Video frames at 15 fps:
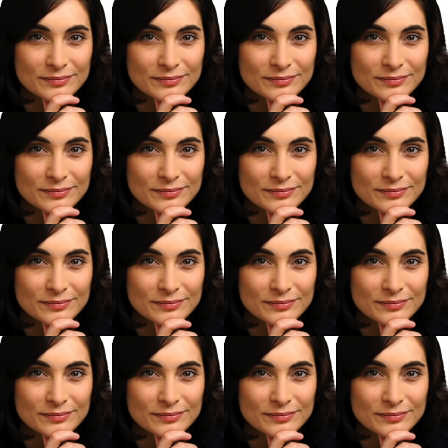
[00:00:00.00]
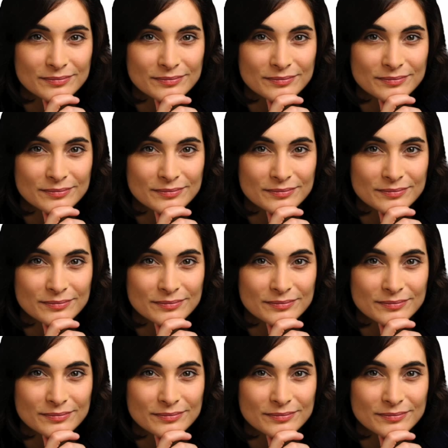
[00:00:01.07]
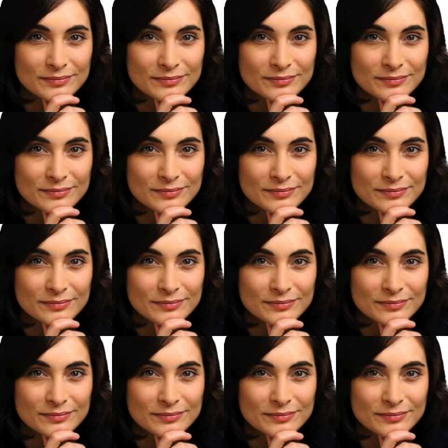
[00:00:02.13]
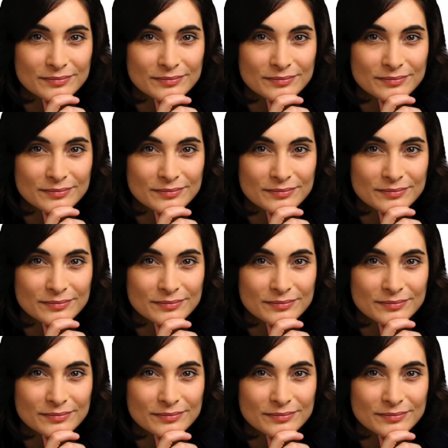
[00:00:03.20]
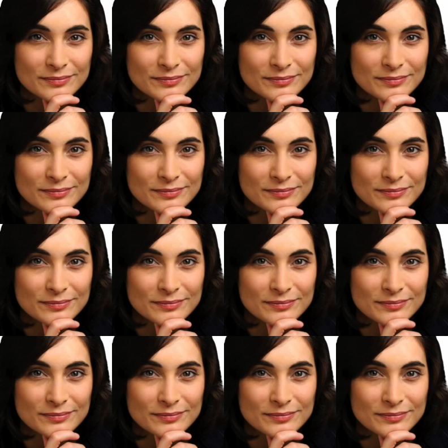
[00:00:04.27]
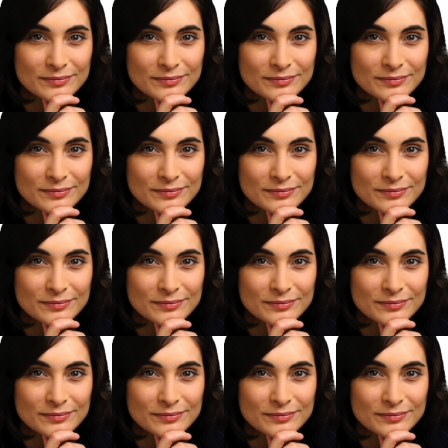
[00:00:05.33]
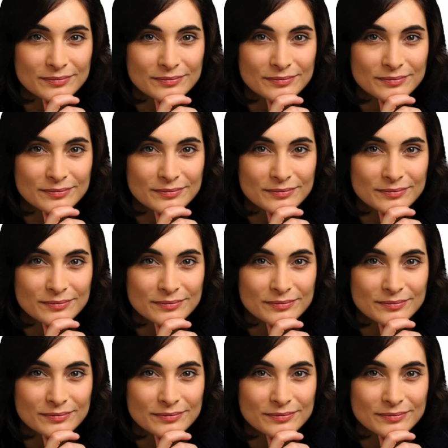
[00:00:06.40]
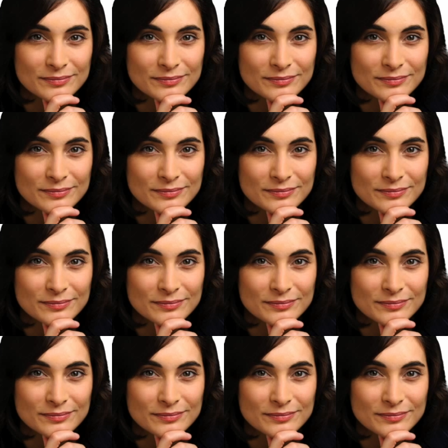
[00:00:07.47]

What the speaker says: (no lip movement)